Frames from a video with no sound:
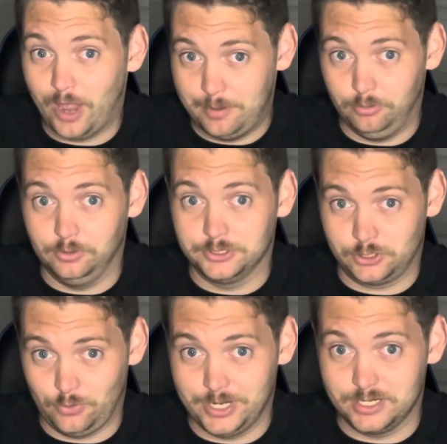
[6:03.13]
Red Bull is
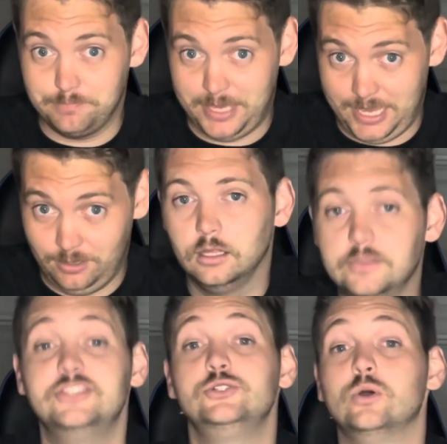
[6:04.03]
going to be.
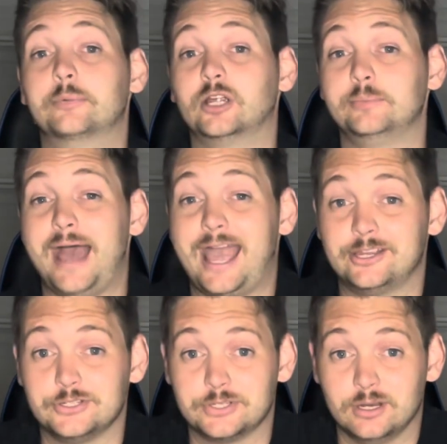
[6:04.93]
This new upgrade
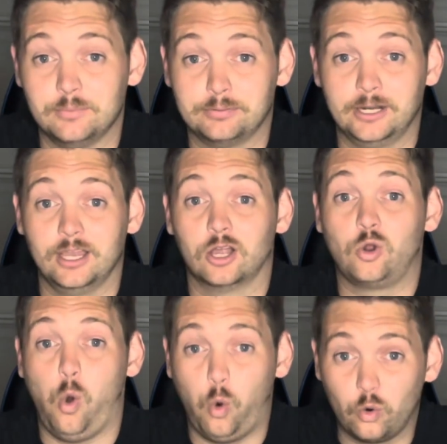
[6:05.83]
package is going to bring a
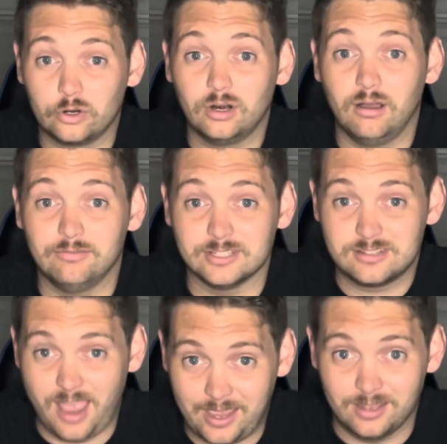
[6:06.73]
quarter of a
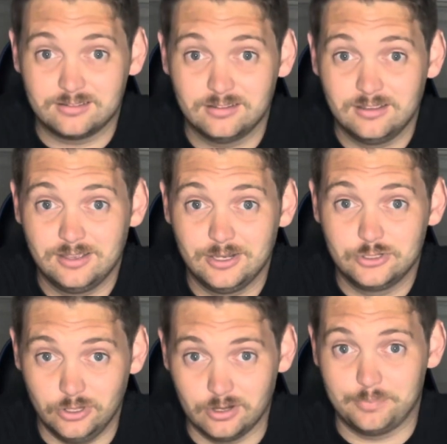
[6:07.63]
second
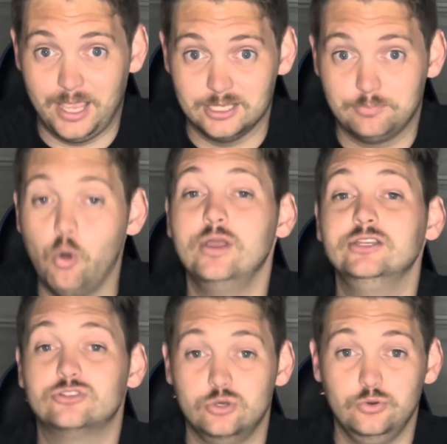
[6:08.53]
to their pace,
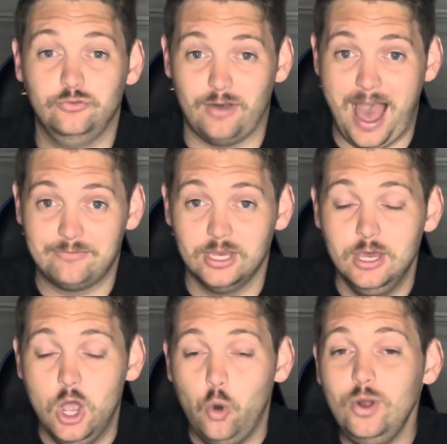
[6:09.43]
0.25,
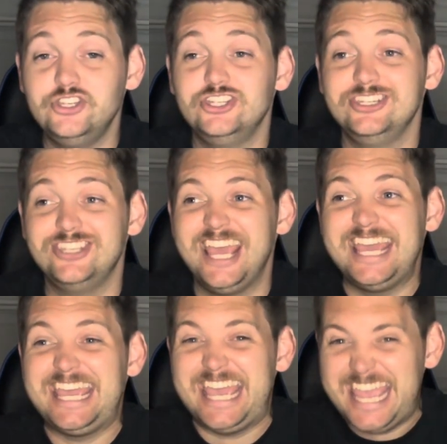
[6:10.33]
which is
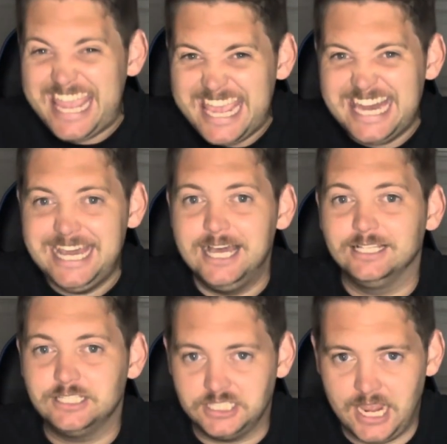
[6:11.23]

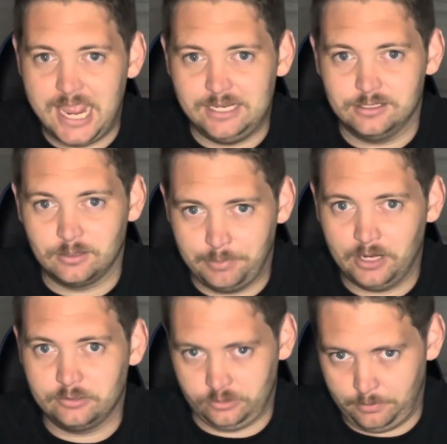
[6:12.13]
insane
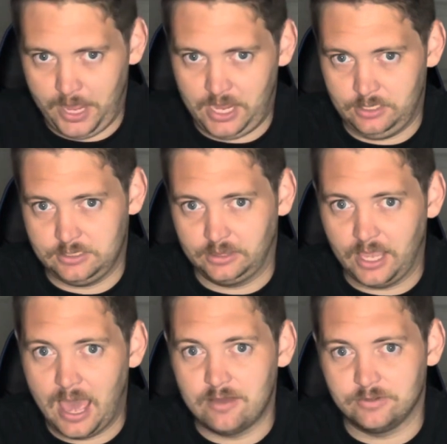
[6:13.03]
compared to their pace that they
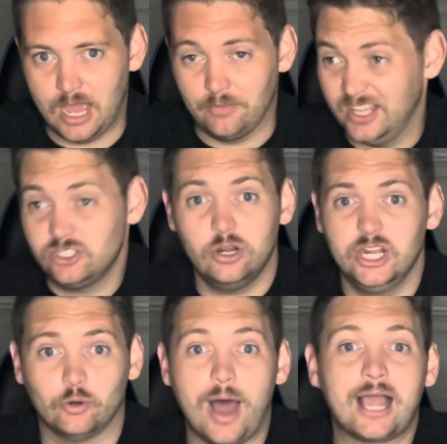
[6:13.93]
have now. It's
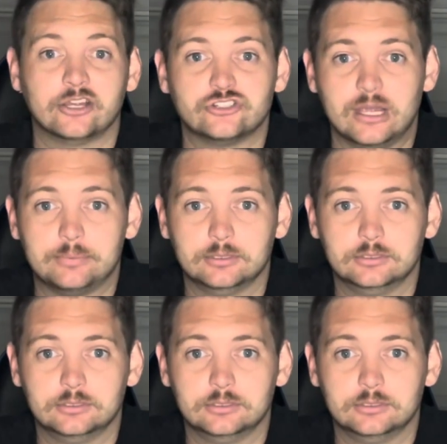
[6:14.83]
already a rocket ship.